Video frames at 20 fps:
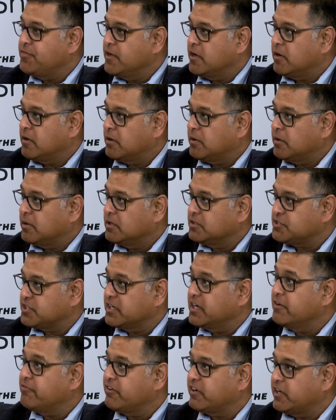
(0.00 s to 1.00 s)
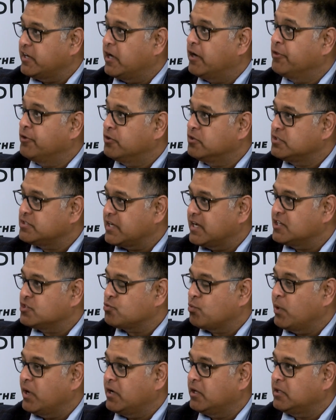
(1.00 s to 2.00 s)
their significant others as
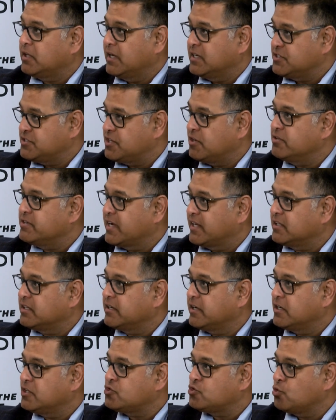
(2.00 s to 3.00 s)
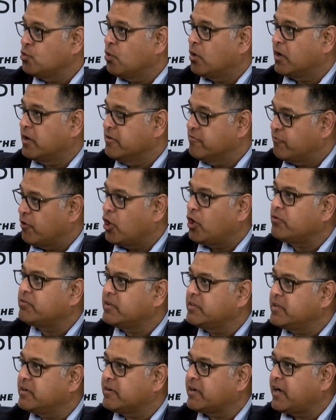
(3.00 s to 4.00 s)
well as their delegates who are involved
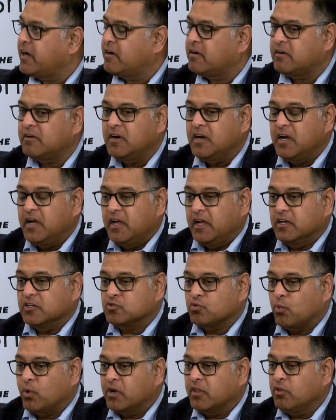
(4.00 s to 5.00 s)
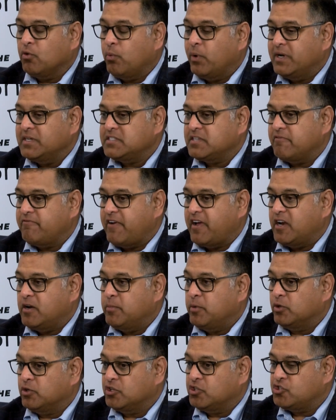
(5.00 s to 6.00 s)
in their care is one of the ways that
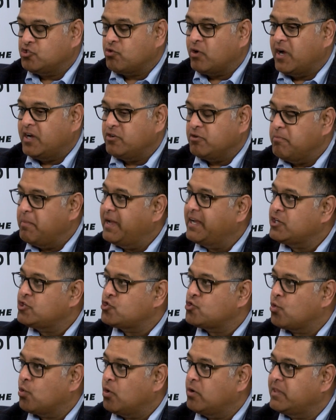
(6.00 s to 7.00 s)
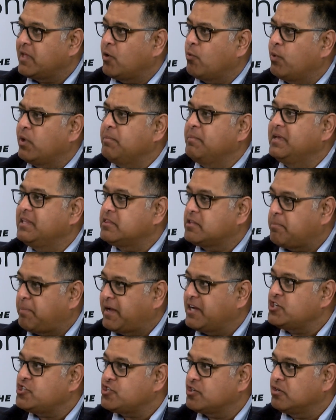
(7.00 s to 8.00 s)
Vanderbilt is trying to make sure that we meet the
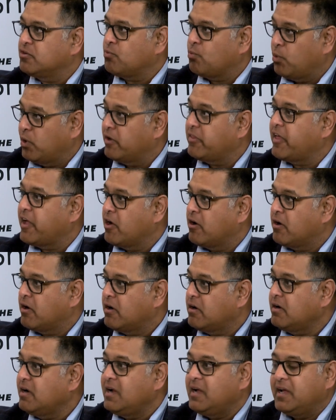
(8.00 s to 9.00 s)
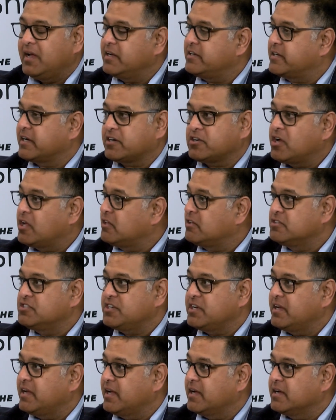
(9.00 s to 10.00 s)
patient where they are, and
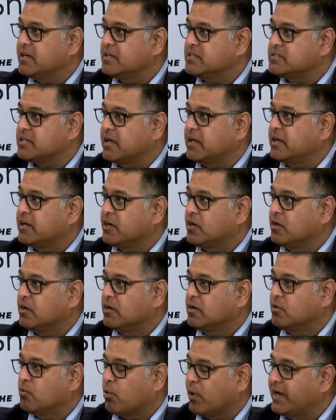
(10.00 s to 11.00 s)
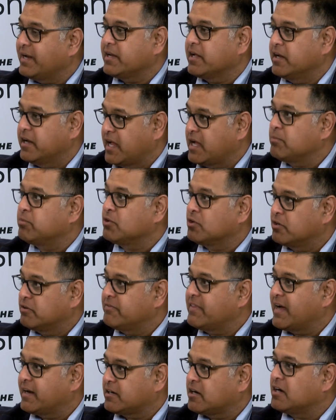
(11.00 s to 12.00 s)
technology is a great enabler
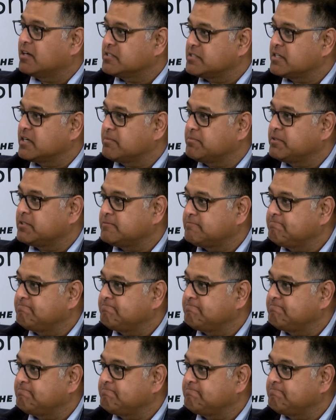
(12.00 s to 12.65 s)
of that concept.